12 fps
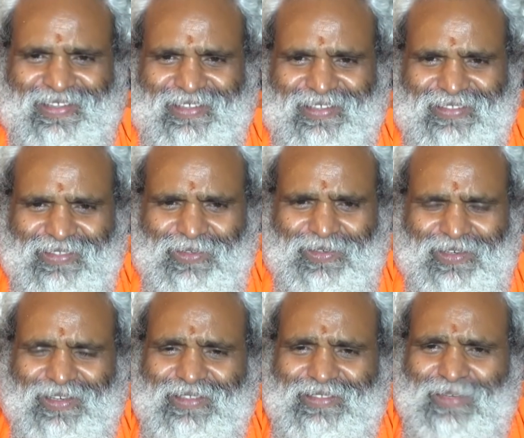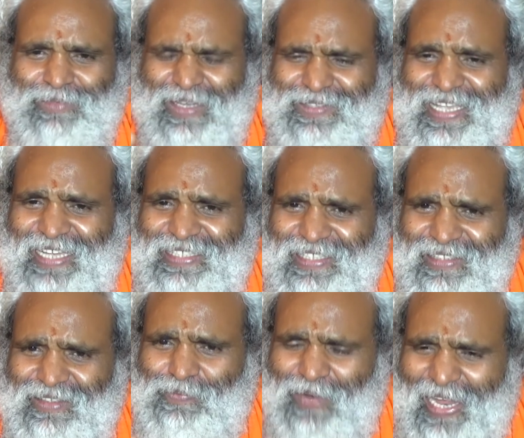So sometimes I see in
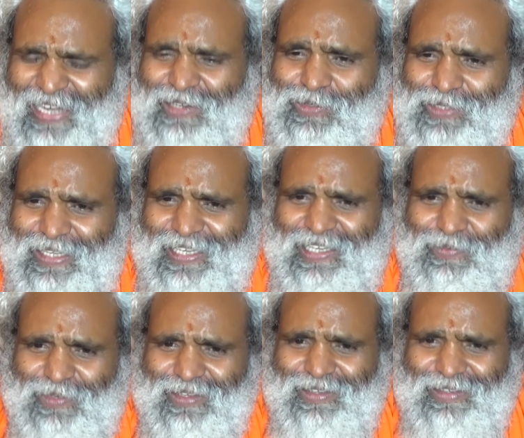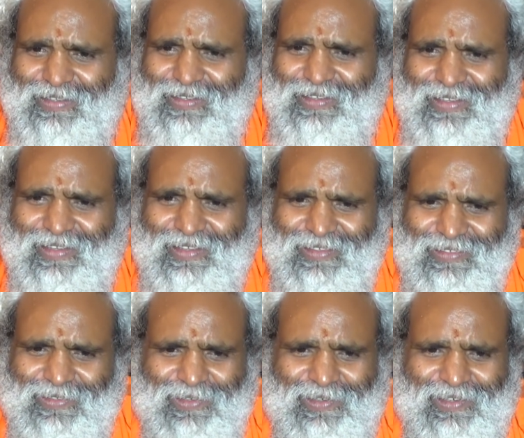the flight also they give.
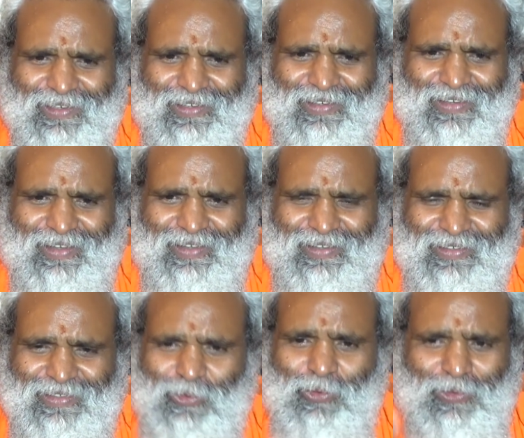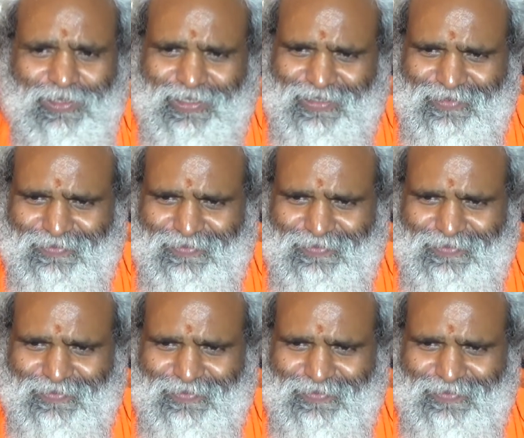So noodles.